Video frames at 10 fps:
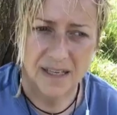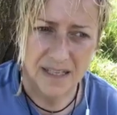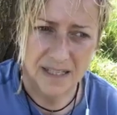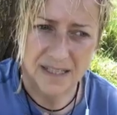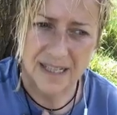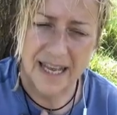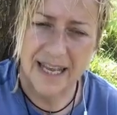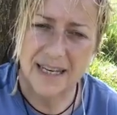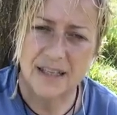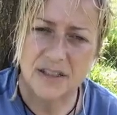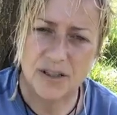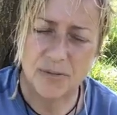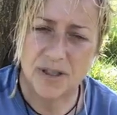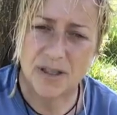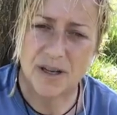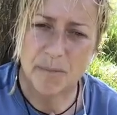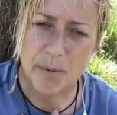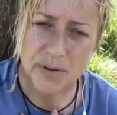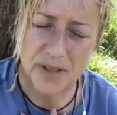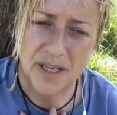It's an energy within our
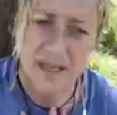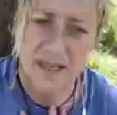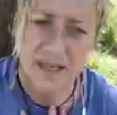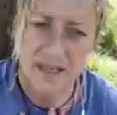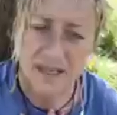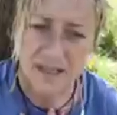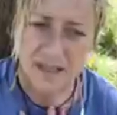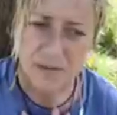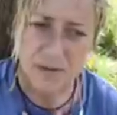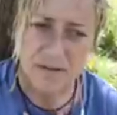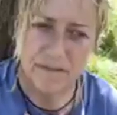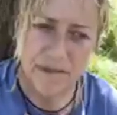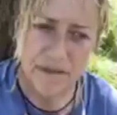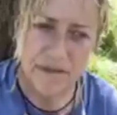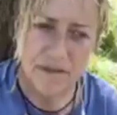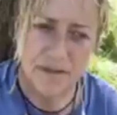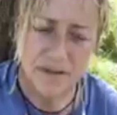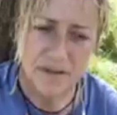body that we feel.